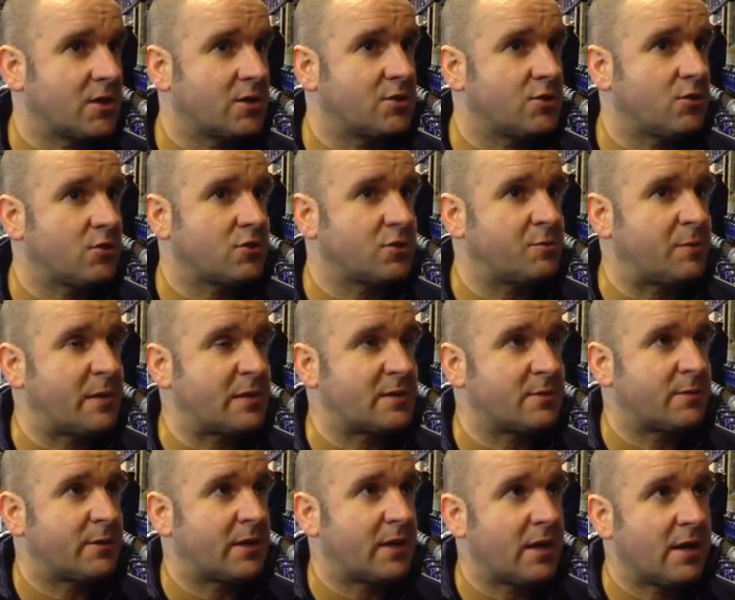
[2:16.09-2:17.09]
George has beaten
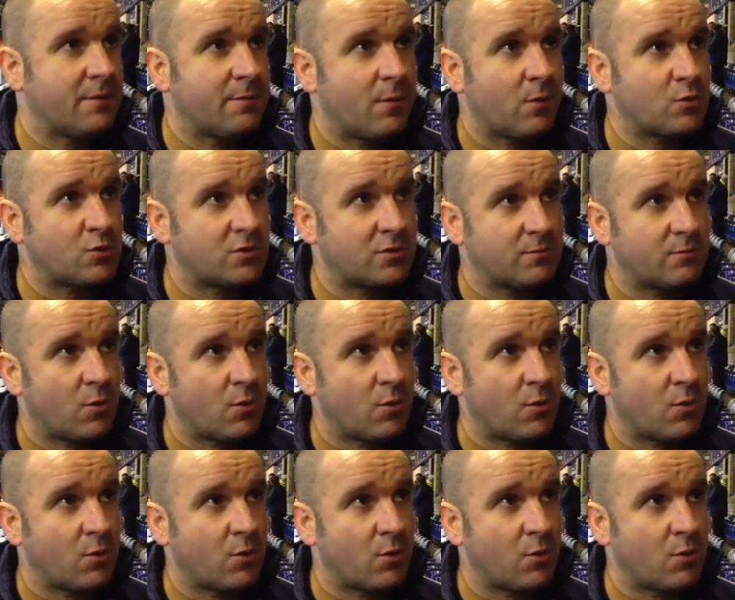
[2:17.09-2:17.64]
him in the air most of